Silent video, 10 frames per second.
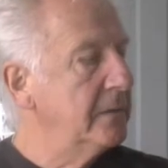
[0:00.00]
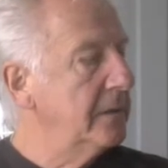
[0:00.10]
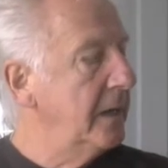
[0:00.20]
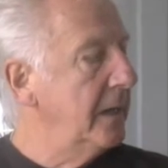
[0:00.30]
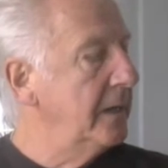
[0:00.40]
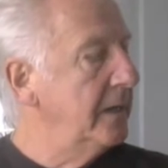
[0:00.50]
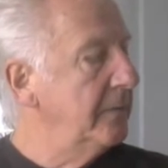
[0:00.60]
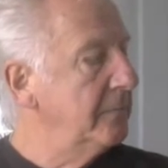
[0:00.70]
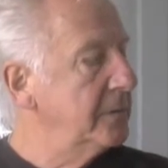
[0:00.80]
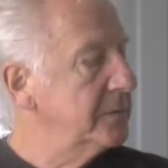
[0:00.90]
that I li
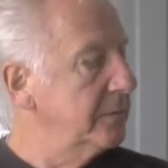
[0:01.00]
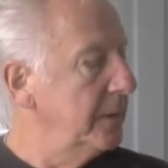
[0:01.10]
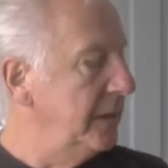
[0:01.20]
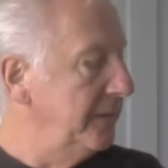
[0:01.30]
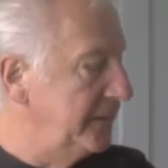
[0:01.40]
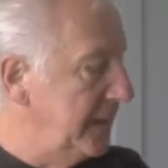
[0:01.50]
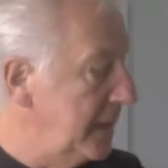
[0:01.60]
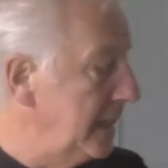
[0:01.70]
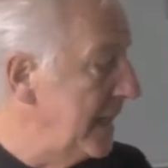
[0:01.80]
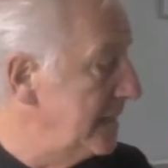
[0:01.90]
was lived in,
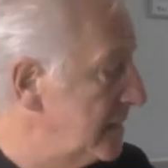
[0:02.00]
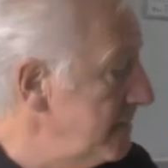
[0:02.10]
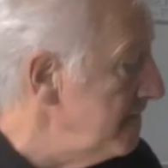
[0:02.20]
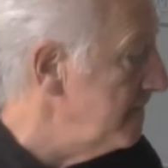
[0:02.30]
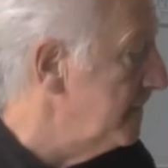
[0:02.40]
in Lanson.